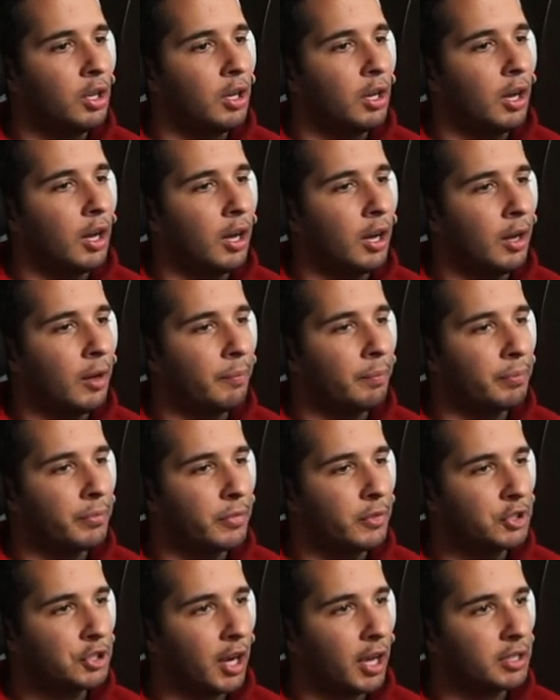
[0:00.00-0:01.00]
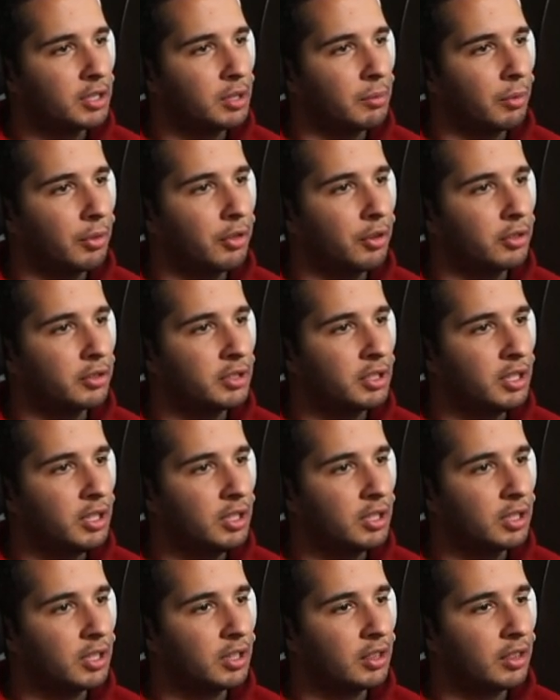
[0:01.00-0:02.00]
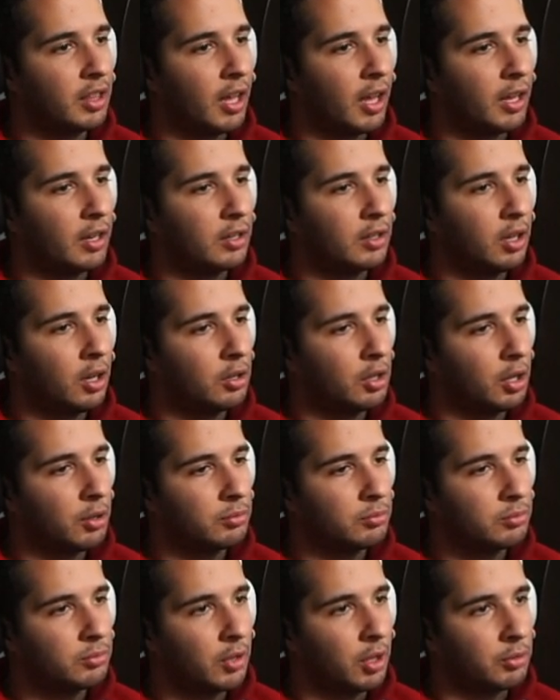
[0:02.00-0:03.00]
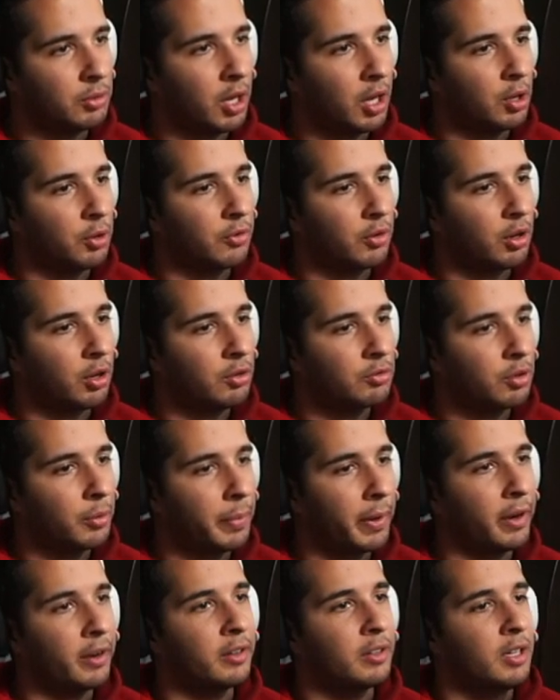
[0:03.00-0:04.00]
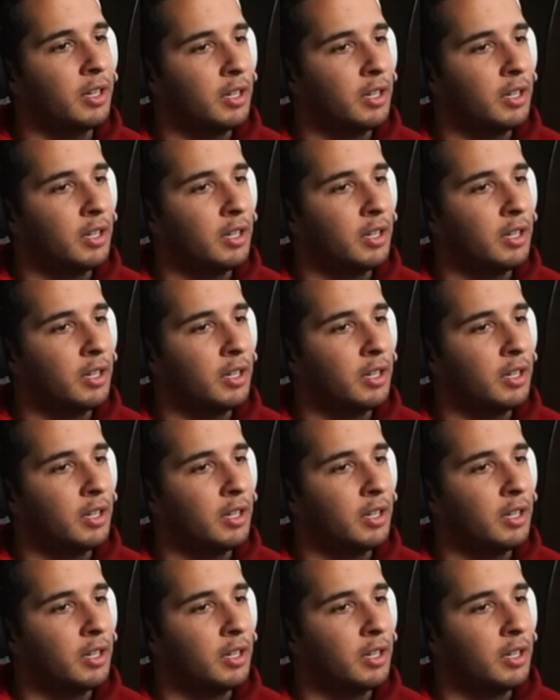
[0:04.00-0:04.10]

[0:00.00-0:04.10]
um, chassis number 13, get that. No, no, no, not overhaul. Repair.